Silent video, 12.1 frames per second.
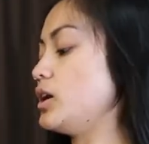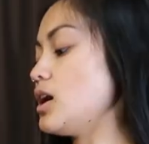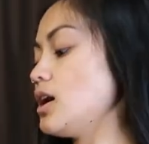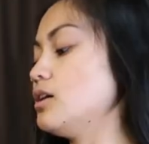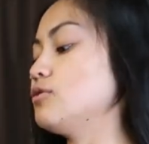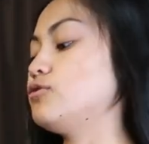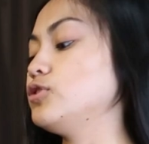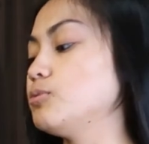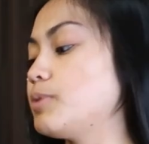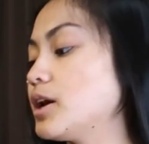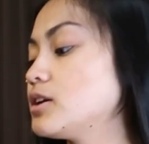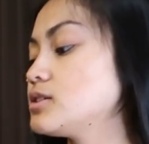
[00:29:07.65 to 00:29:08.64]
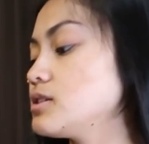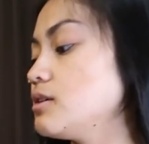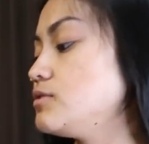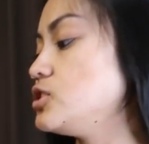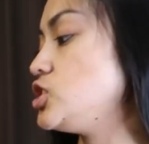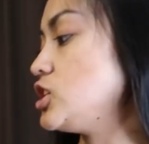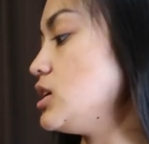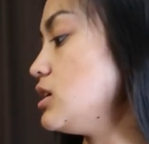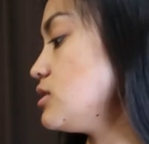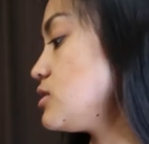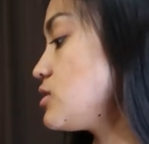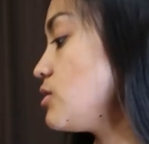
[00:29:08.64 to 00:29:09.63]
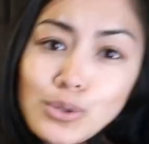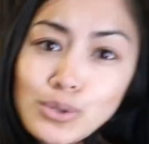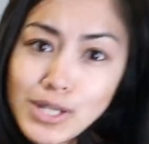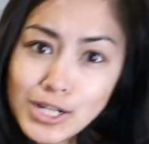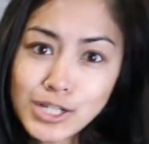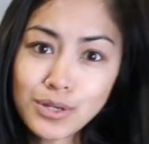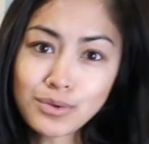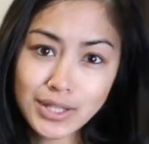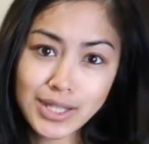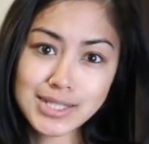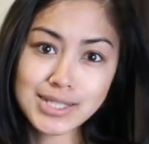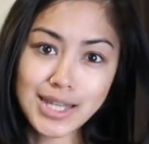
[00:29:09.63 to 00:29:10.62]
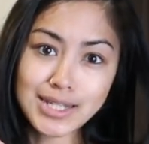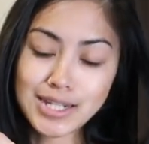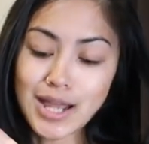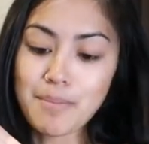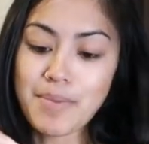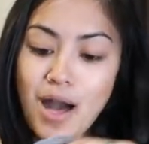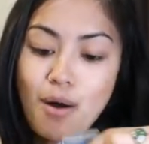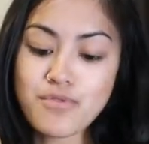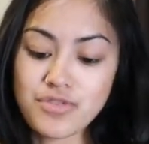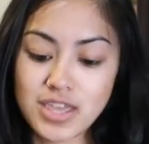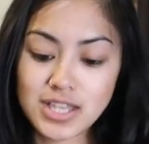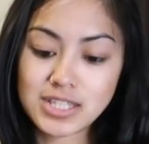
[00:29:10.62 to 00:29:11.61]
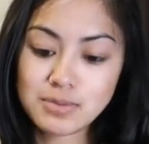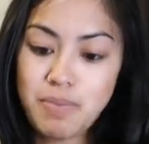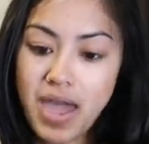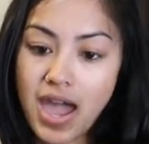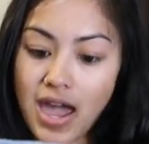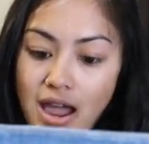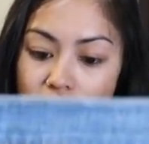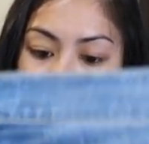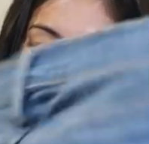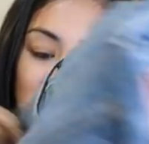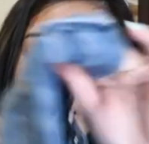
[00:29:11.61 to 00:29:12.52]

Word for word: we got a few pairs of jeans. so I was actually really excited about this pair